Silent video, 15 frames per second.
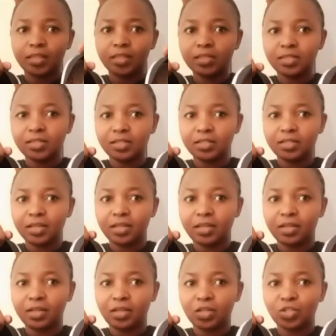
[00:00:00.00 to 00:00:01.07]
This is
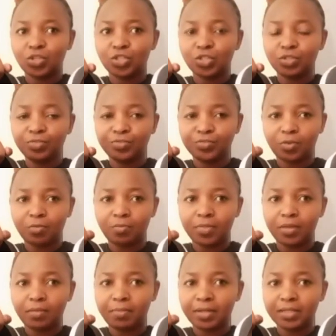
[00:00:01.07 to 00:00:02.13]
the shoe from
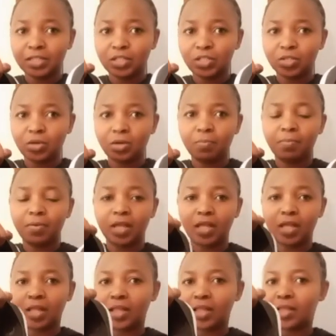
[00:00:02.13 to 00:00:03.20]
the Bata shop.
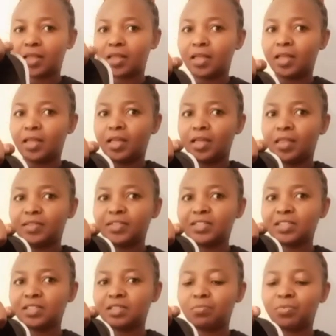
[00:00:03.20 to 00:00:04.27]
This
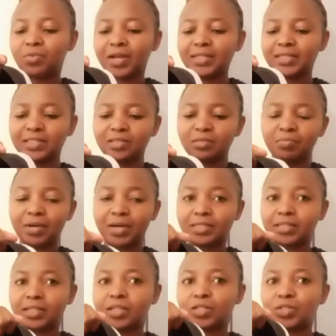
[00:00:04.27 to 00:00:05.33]
is branded
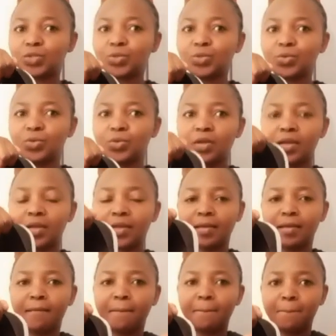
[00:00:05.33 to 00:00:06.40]
Bata too.
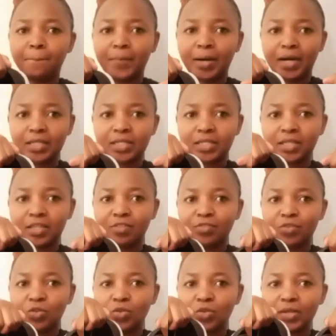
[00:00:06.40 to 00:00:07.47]
But if
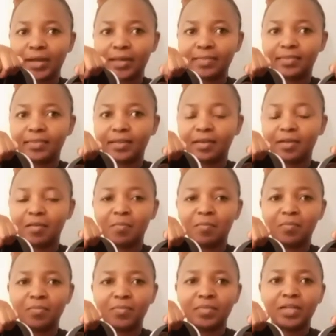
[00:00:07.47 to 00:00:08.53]
you look at
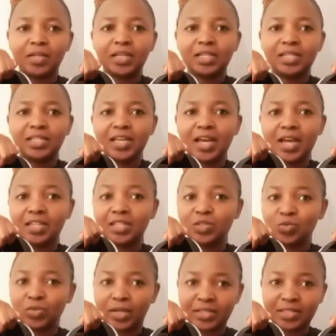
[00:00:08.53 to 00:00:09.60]
them, clearly
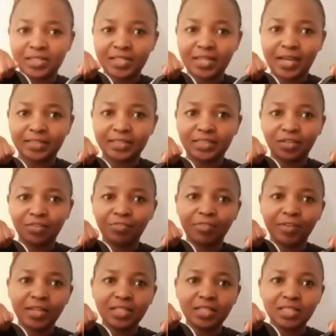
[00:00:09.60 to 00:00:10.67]
you can see a
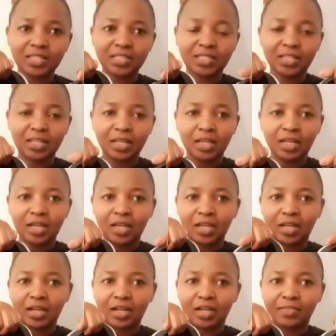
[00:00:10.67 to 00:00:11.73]
difference.
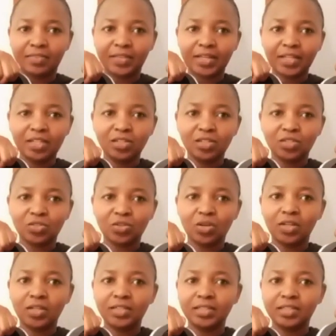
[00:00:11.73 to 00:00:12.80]
Uh, the
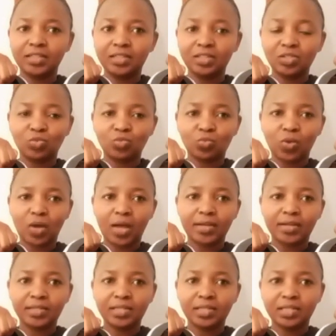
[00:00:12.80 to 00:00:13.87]
insole in this
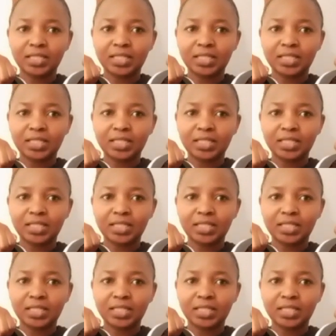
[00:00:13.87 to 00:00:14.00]
one is